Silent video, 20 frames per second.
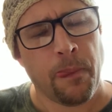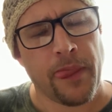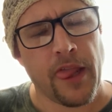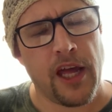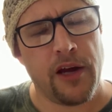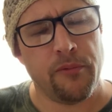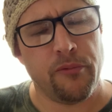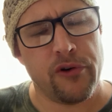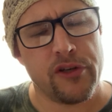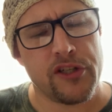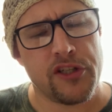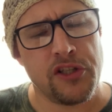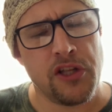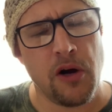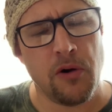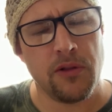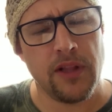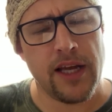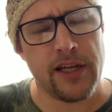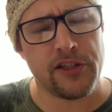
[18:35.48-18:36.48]
it was
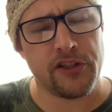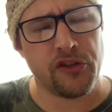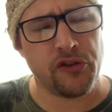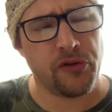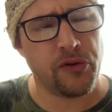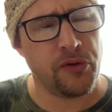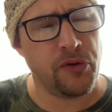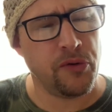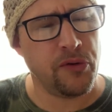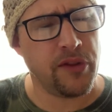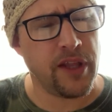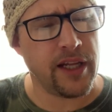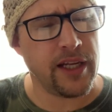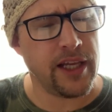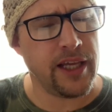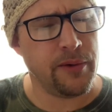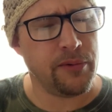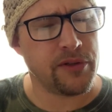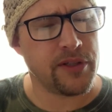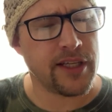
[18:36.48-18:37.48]
no less true that
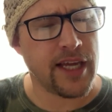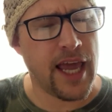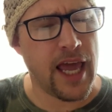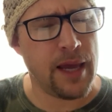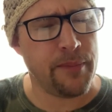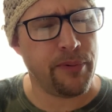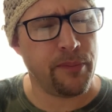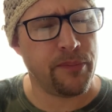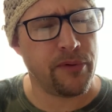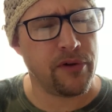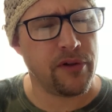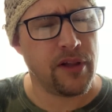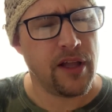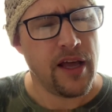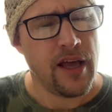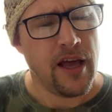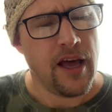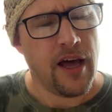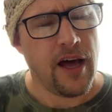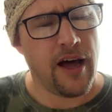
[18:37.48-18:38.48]
he was capable
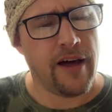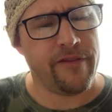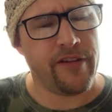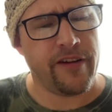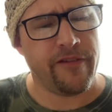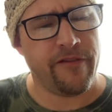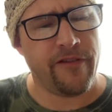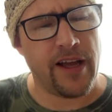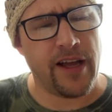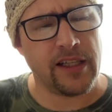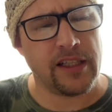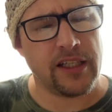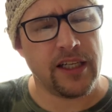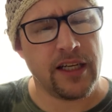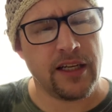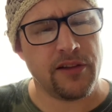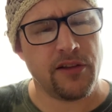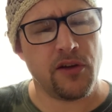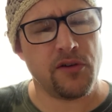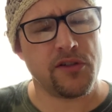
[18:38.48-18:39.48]
of
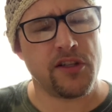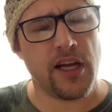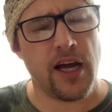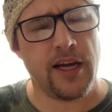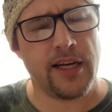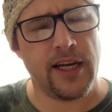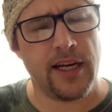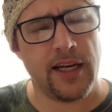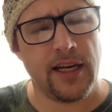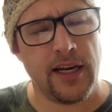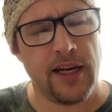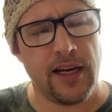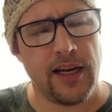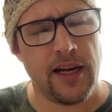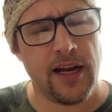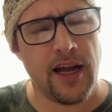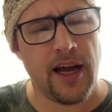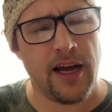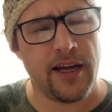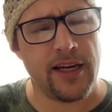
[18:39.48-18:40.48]
inventing those
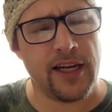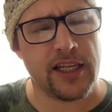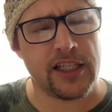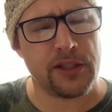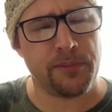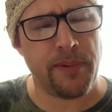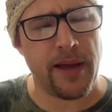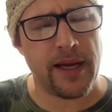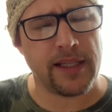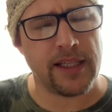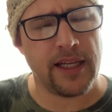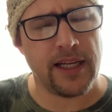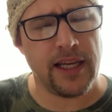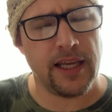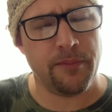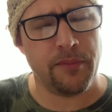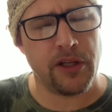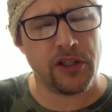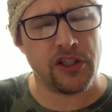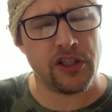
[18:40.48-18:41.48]
unexpected
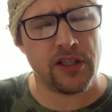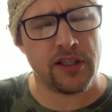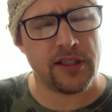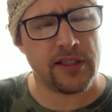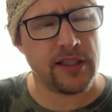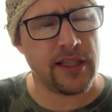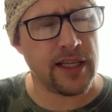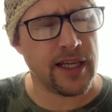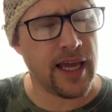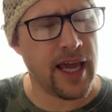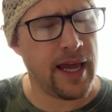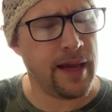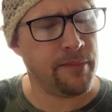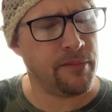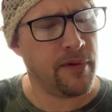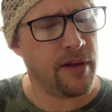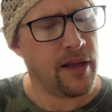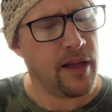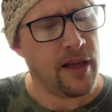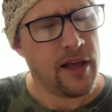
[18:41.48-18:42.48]
images that
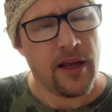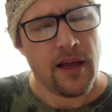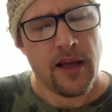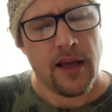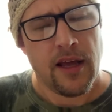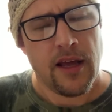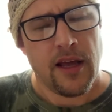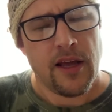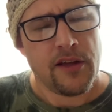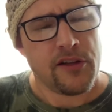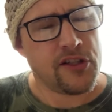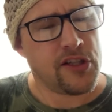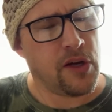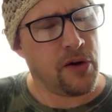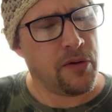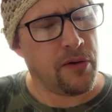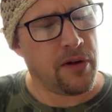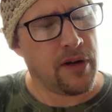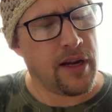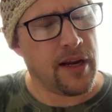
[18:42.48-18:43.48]
came
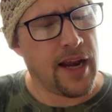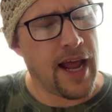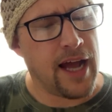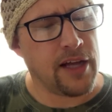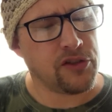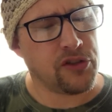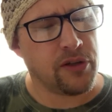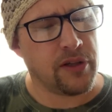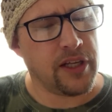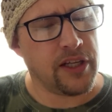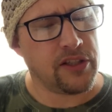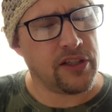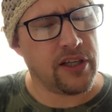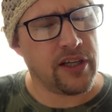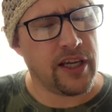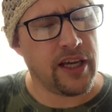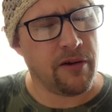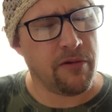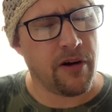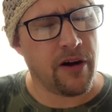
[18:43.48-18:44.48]
so naturally to
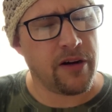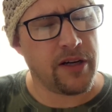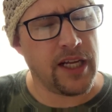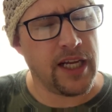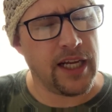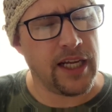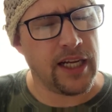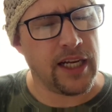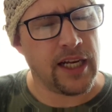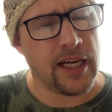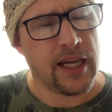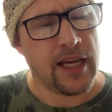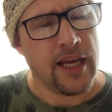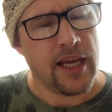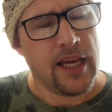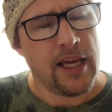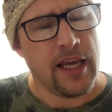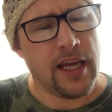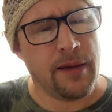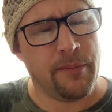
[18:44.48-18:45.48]
Girardin,
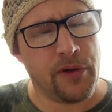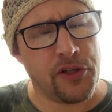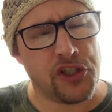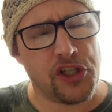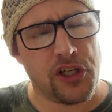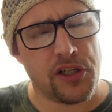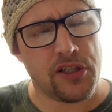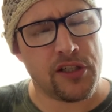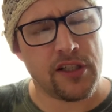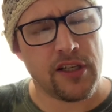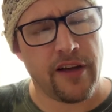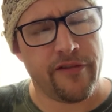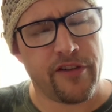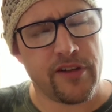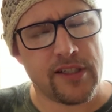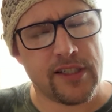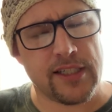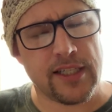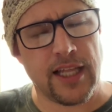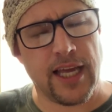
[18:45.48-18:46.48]
images of a
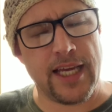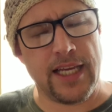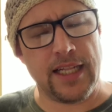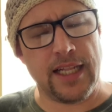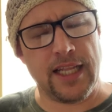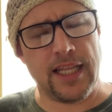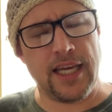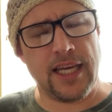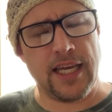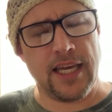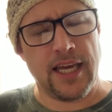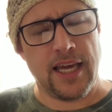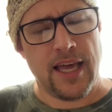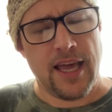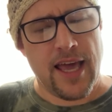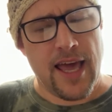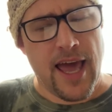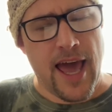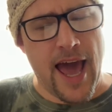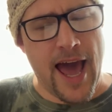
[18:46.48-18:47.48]
slightly
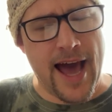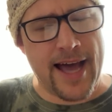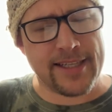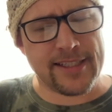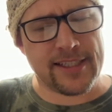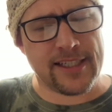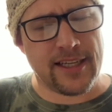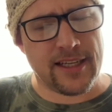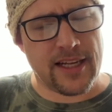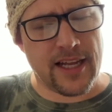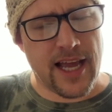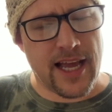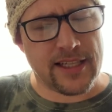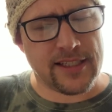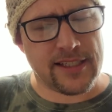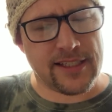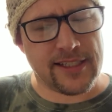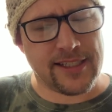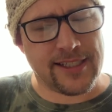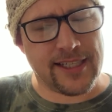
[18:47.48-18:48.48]
acid
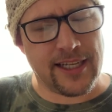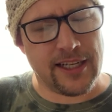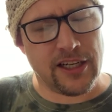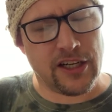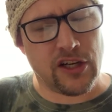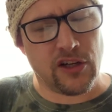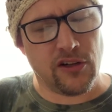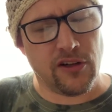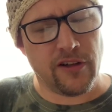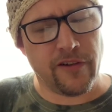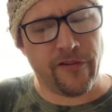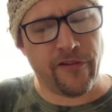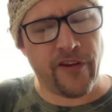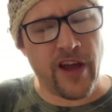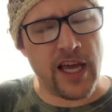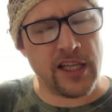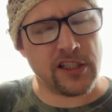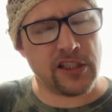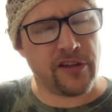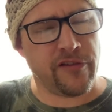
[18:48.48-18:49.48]
and cynical
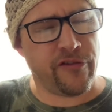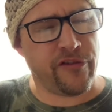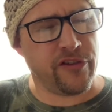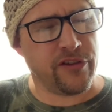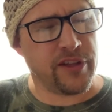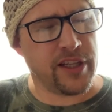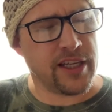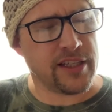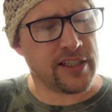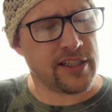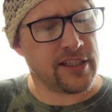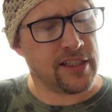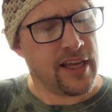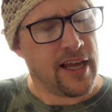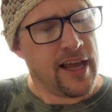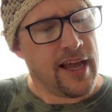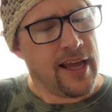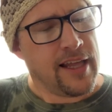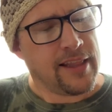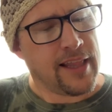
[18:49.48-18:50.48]
fancifulness
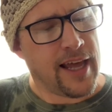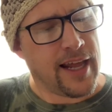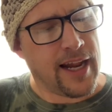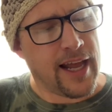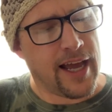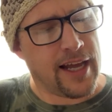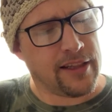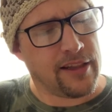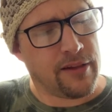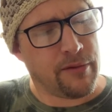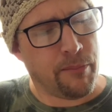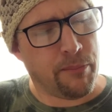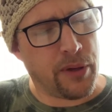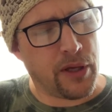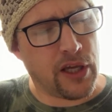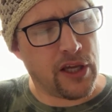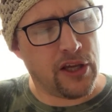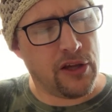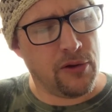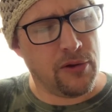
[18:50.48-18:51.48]
that had the
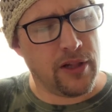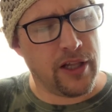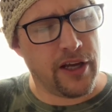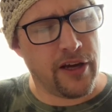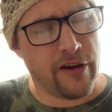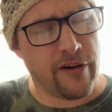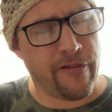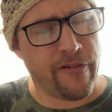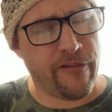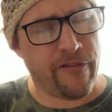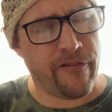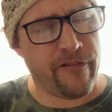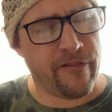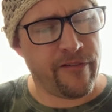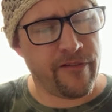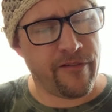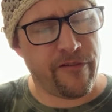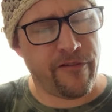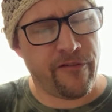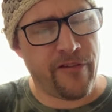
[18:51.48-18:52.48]
peculiar
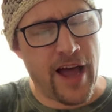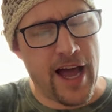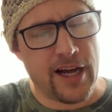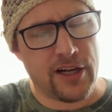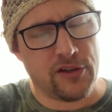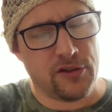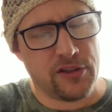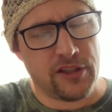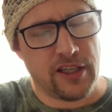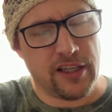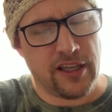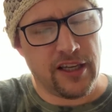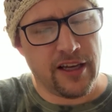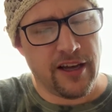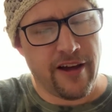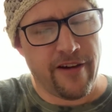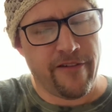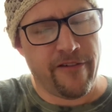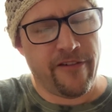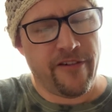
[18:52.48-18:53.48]
faculty
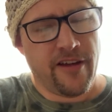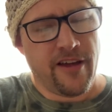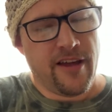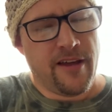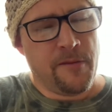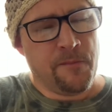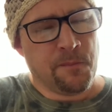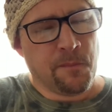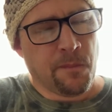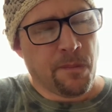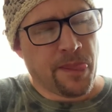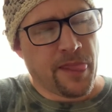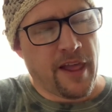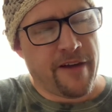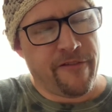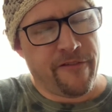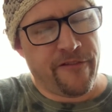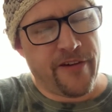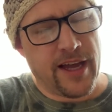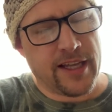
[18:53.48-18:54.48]
of
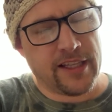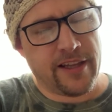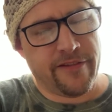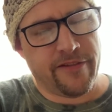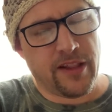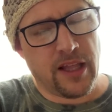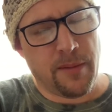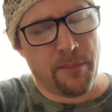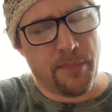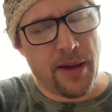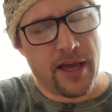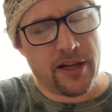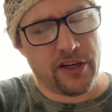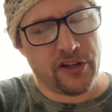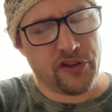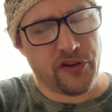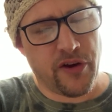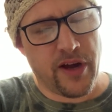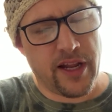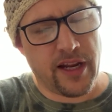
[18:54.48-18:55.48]
effectively
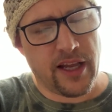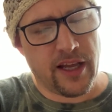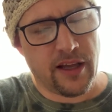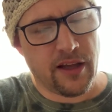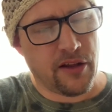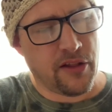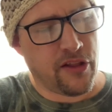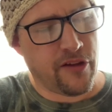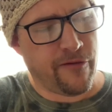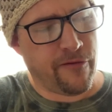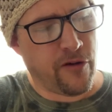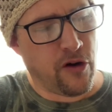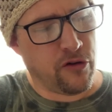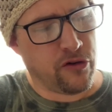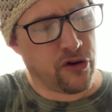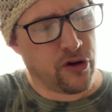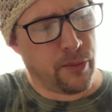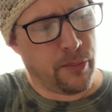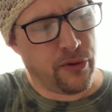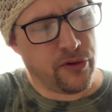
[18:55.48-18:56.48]
penetrating the
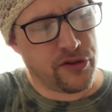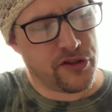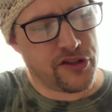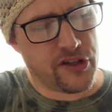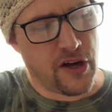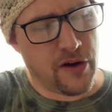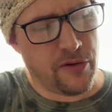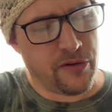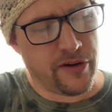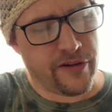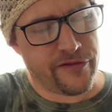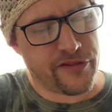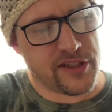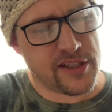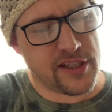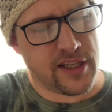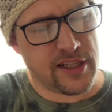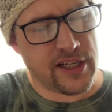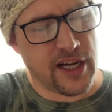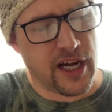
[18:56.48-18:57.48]
vulnerable zone of
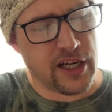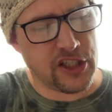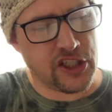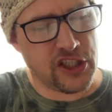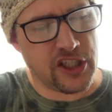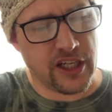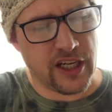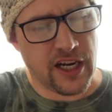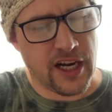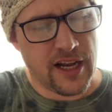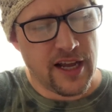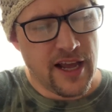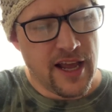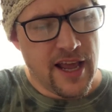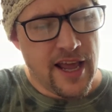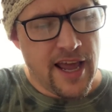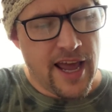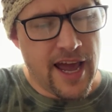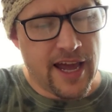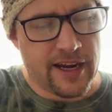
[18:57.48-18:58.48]
seduction
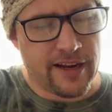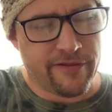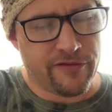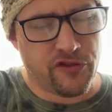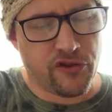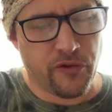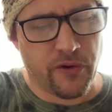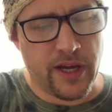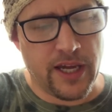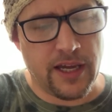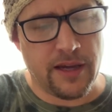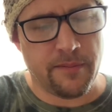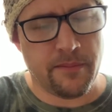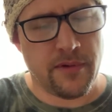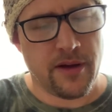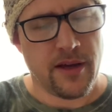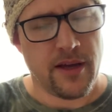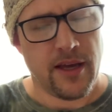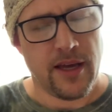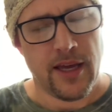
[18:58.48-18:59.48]
and of
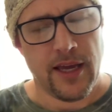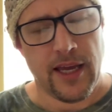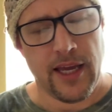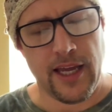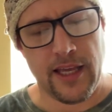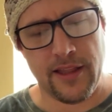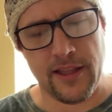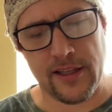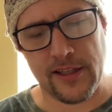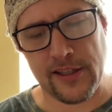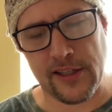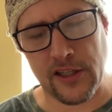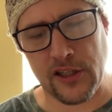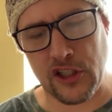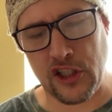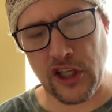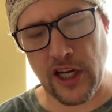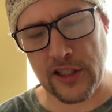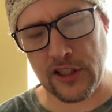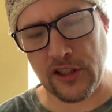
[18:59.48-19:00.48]
dream in the
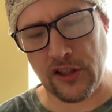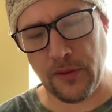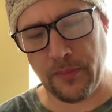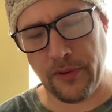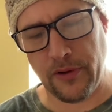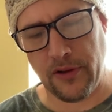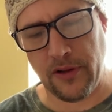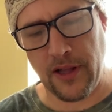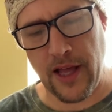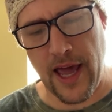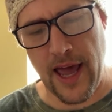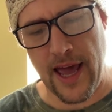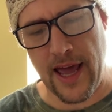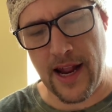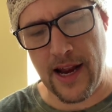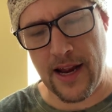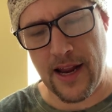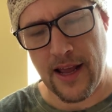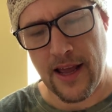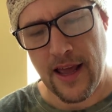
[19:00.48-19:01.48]
suggestible
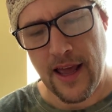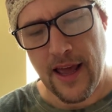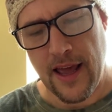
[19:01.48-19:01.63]
and